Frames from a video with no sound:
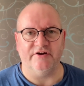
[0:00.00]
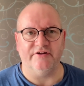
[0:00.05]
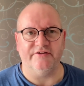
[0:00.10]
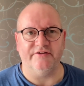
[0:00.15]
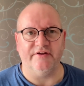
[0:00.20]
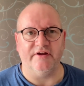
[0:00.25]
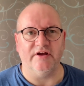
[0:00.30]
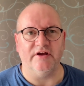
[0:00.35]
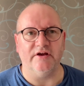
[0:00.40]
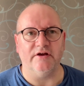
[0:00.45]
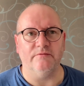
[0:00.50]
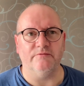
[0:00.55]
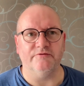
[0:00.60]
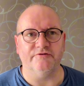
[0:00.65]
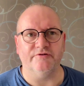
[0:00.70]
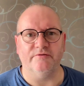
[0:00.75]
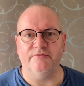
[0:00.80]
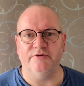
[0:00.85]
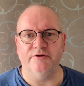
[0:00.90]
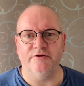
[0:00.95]
I think it
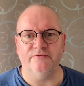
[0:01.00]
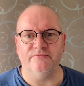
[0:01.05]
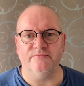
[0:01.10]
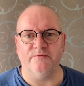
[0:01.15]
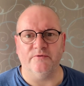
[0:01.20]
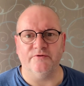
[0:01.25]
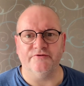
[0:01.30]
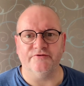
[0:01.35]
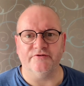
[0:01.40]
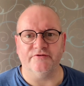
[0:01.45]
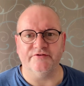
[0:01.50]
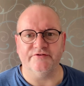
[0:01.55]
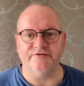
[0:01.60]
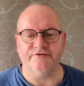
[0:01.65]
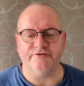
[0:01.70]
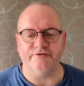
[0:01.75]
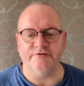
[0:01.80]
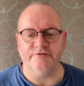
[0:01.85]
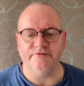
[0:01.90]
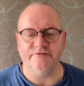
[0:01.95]
was only used once on this
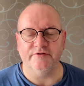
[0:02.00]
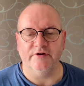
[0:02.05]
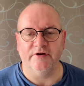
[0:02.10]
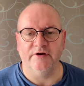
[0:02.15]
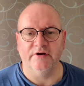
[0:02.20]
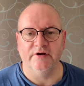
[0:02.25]
cruise.